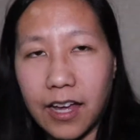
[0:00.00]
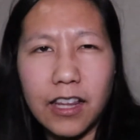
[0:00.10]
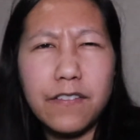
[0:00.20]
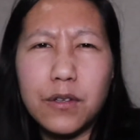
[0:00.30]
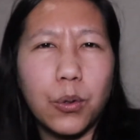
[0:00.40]
I
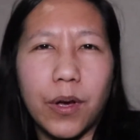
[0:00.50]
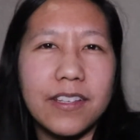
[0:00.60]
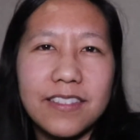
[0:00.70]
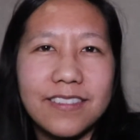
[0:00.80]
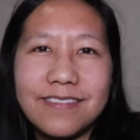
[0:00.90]
love the
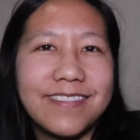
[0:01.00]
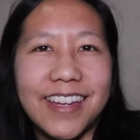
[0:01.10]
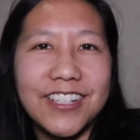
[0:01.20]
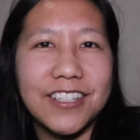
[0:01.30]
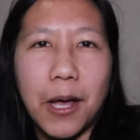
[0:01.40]
noise
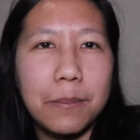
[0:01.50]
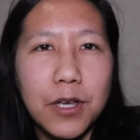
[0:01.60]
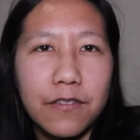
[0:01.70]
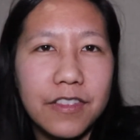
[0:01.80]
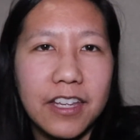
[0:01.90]
that just comes
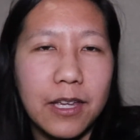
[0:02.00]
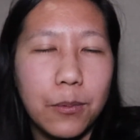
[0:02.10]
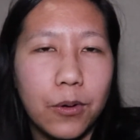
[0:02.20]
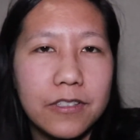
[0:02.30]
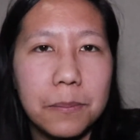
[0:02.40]
off of the
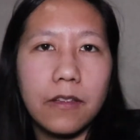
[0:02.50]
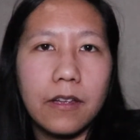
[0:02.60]
keyboards.